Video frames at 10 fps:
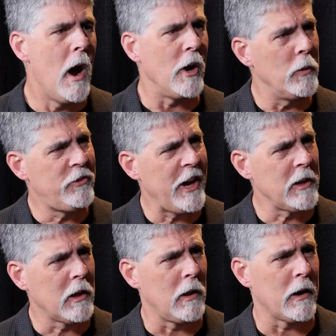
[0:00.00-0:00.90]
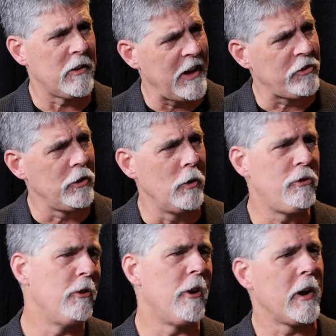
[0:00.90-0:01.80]
Are you a technical architect,
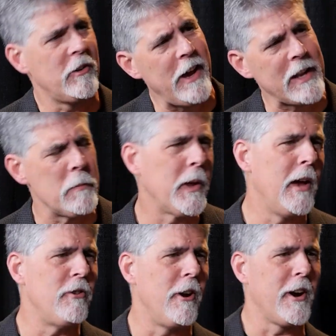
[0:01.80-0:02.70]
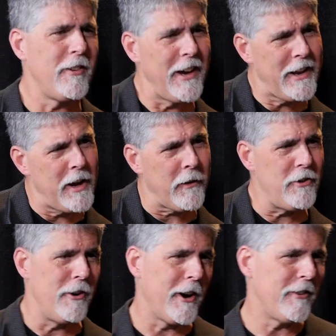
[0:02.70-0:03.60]
solutions architect, application architect,
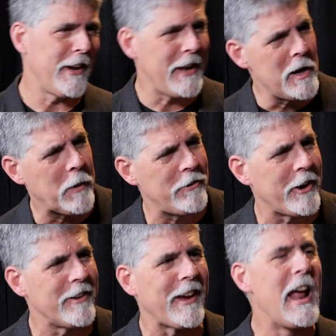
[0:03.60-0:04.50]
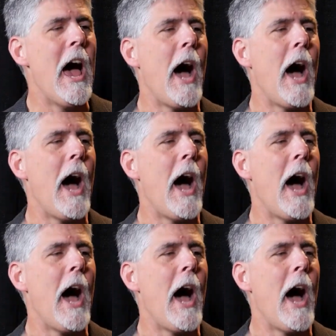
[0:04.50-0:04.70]
integration architect, enterprise architect?